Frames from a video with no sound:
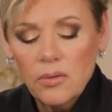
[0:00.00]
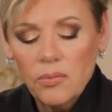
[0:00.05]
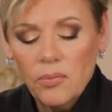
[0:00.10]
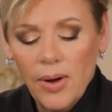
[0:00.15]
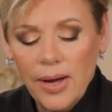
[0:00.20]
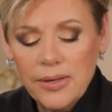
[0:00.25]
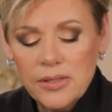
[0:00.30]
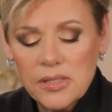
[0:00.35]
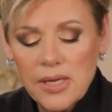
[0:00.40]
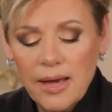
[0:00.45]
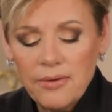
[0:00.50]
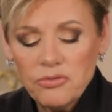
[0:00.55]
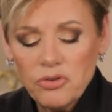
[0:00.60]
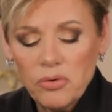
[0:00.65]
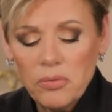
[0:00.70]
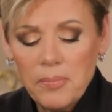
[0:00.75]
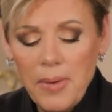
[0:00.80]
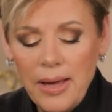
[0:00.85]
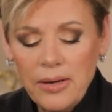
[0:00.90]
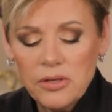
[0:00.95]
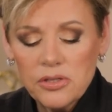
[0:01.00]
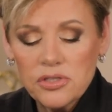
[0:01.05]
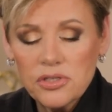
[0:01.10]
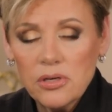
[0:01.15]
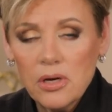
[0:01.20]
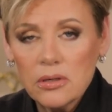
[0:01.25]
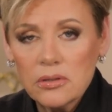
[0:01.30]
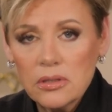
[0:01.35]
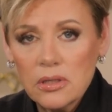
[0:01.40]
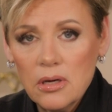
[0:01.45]
Why does he have to remind us to
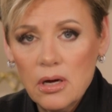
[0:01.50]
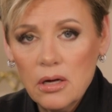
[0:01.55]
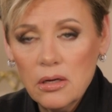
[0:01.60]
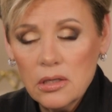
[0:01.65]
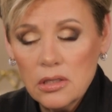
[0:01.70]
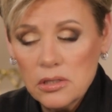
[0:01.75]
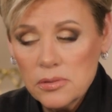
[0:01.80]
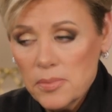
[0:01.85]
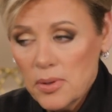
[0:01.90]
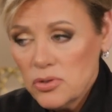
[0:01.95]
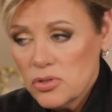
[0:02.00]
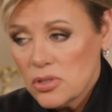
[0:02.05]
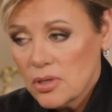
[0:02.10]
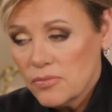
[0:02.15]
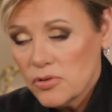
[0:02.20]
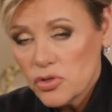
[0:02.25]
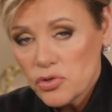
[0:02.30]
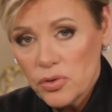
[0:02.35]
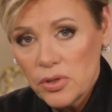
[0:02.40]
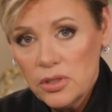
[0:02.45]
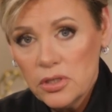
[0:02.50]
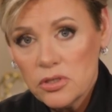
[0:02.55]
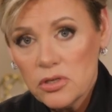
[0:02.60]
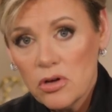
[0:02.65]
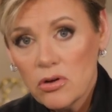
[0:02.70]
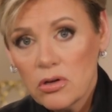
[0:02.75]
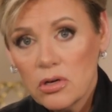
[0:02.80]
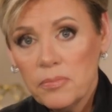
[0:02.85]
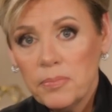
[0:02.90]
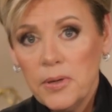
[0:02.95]
talk to God? Because most of us run to
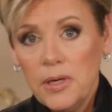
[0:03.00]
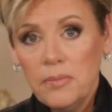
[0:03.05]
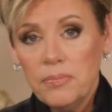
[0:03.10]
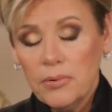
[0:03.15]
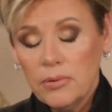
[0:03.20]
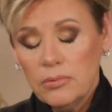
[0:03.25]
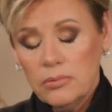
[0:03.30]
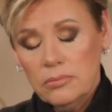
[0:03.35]
talking to people.